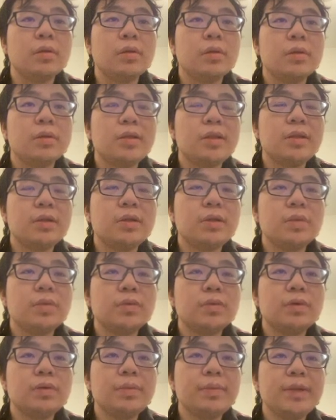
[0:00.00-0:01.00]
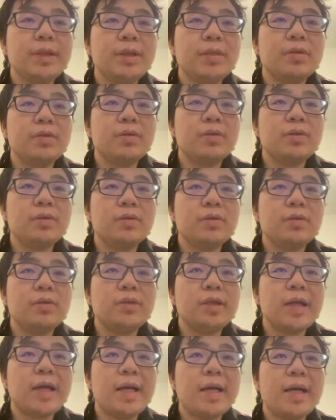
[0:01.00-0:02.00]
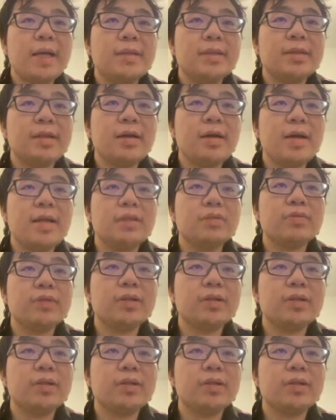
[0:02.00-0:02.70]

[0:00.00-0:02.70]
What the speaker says: This would be good as long as we